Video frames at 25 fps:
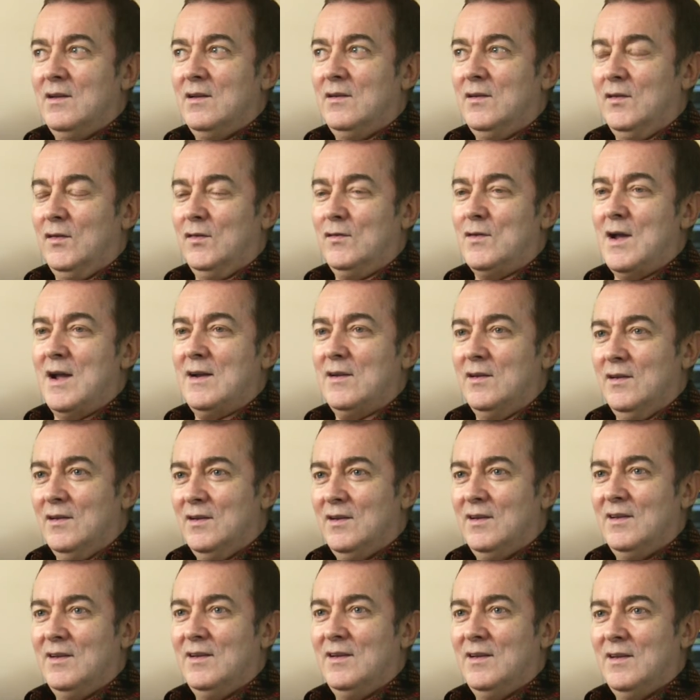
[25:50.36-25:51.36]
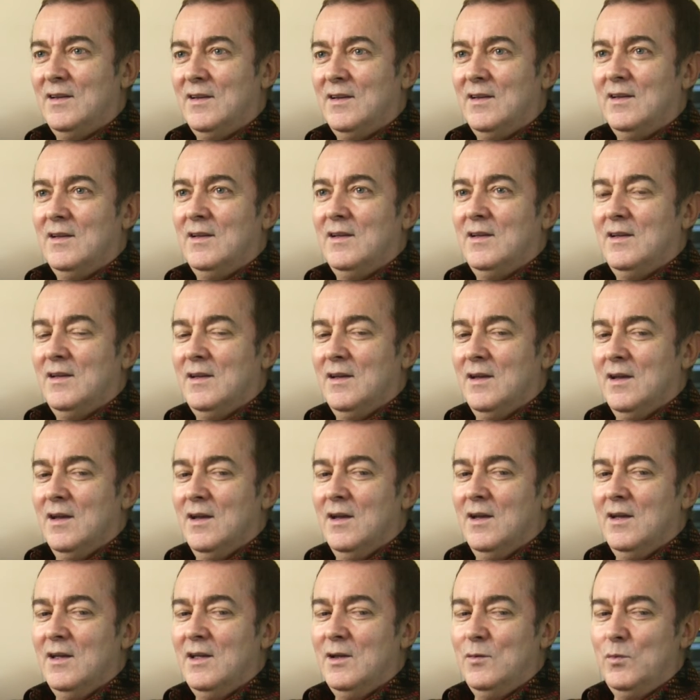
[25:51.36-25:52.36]
distracted.
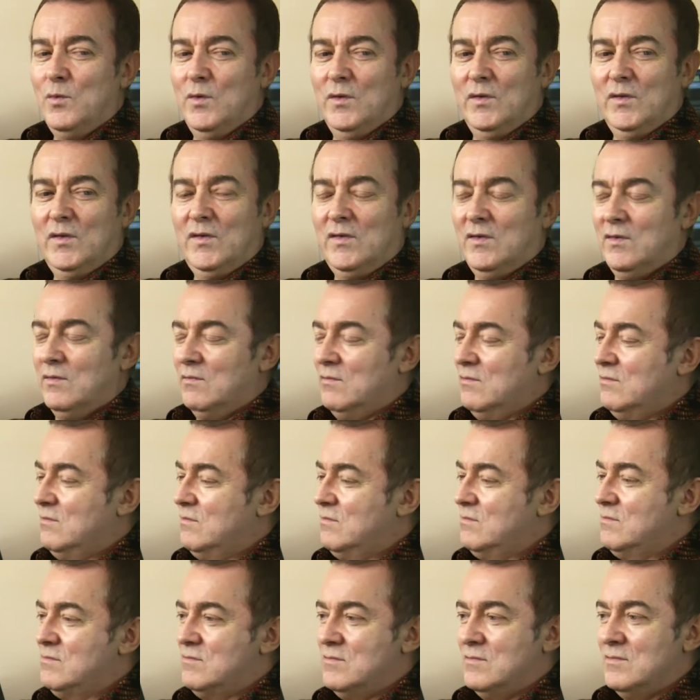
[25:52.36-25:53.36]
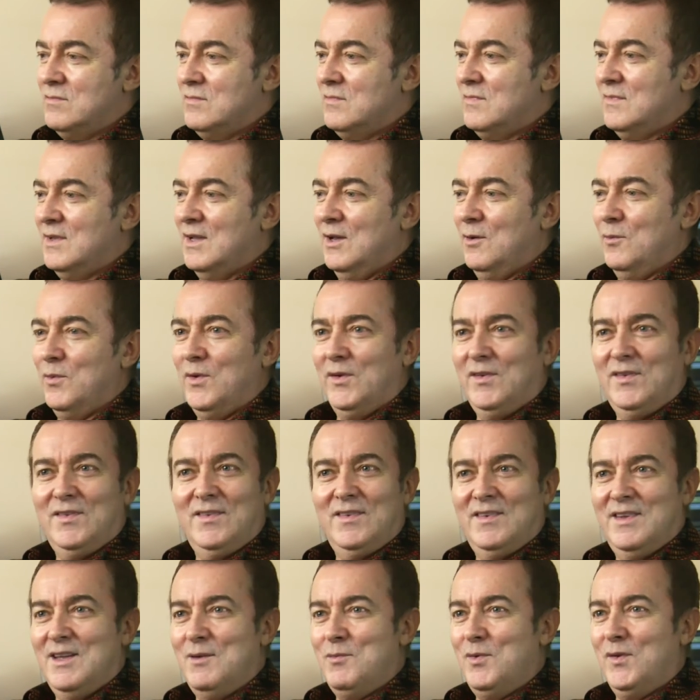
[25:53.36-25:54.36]
Uh, it was it
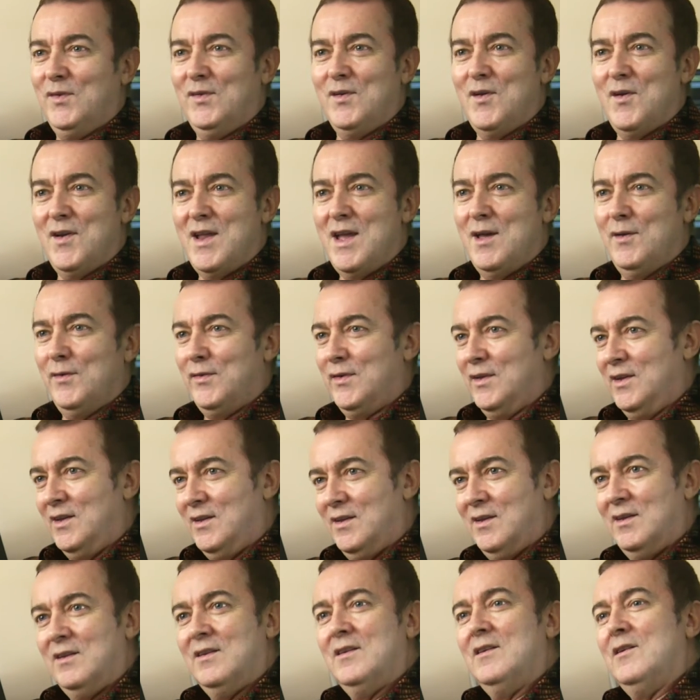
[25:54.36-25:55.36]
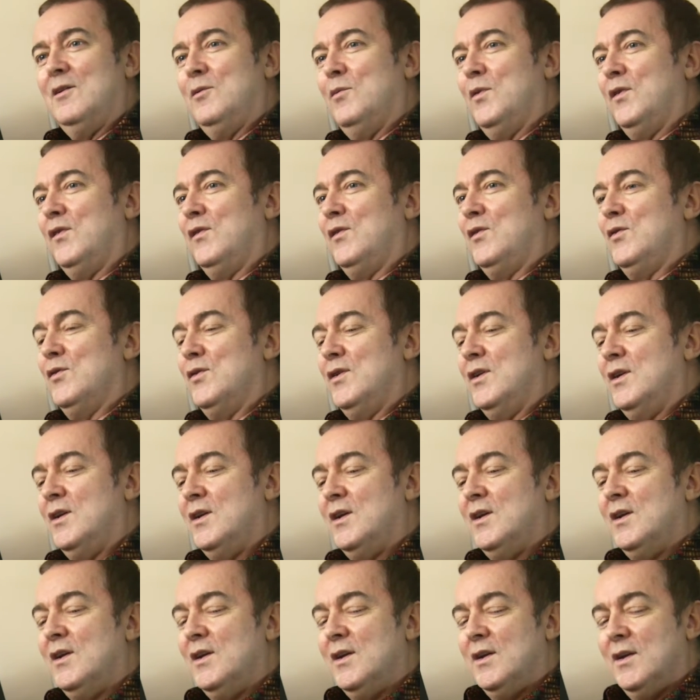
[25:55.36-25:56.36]
was it was not healthy. It wasn't good.
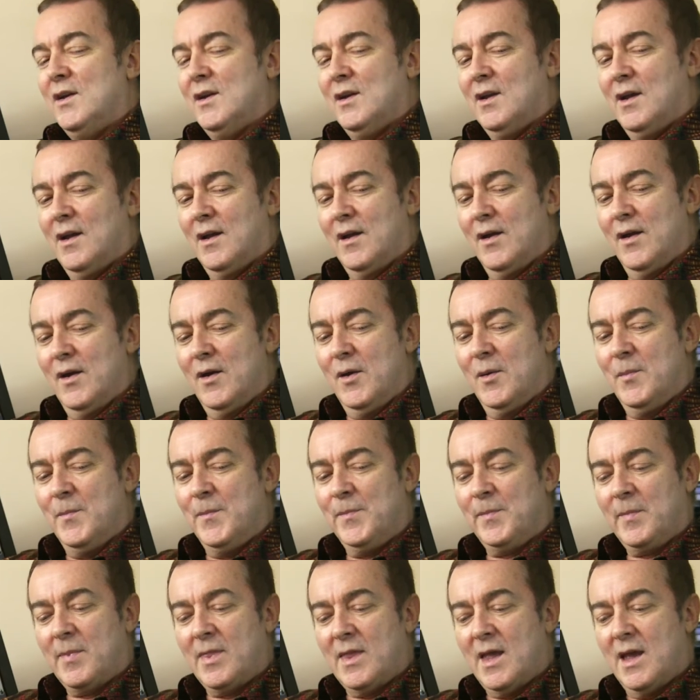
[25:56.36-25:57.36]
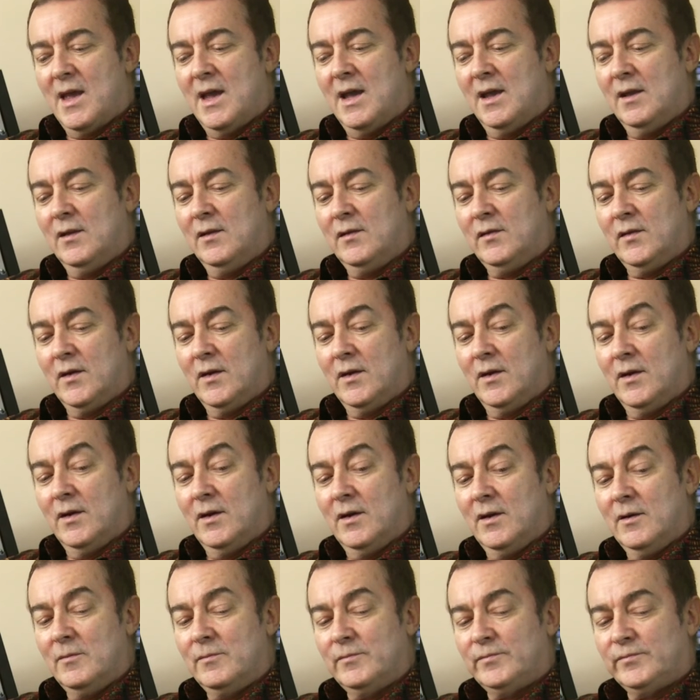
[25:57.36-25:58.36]
Um, and
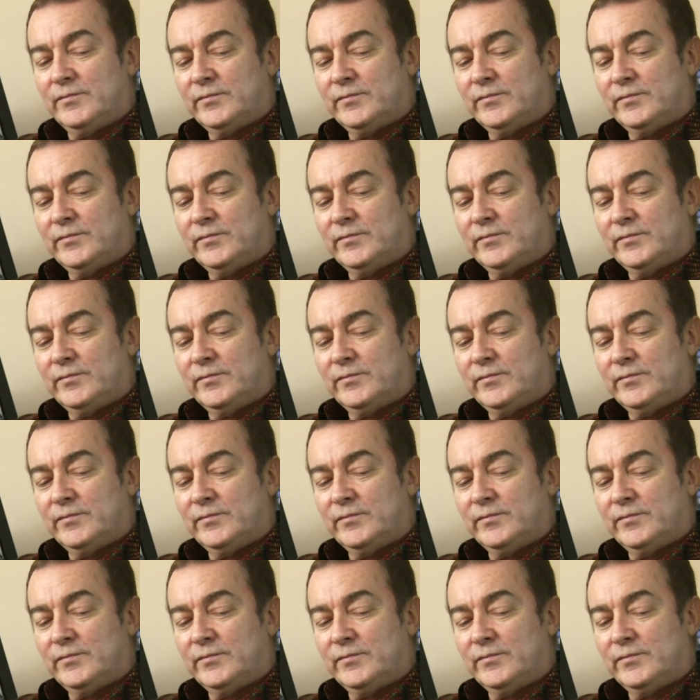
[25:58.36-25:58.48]
uh,